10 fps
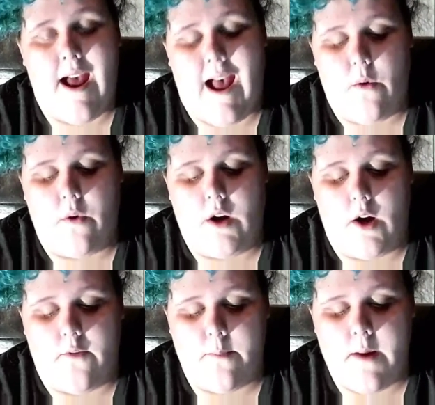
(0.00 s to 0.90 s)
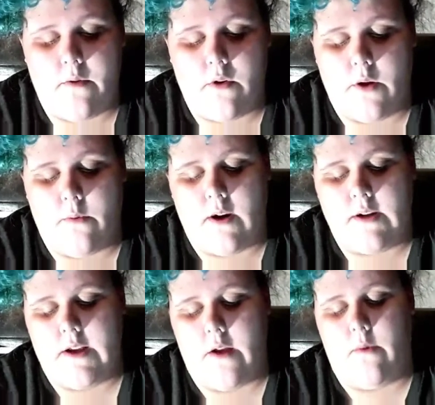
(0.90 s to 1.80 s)
how government really
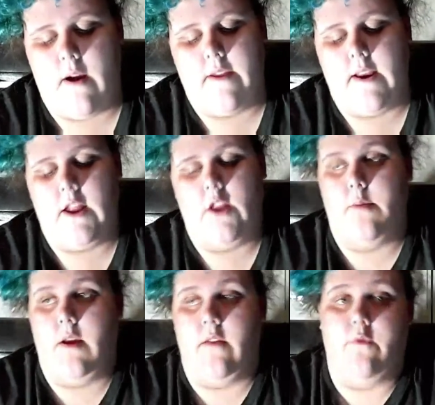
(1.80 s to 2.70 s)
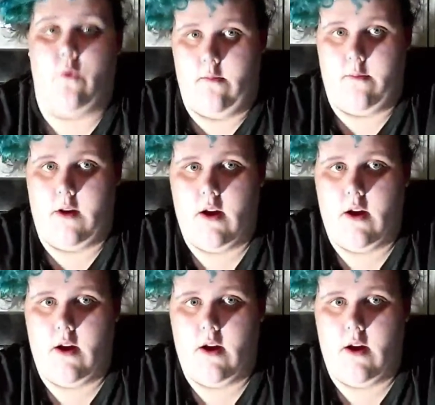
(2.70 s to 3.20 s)
works and why they need to be informed.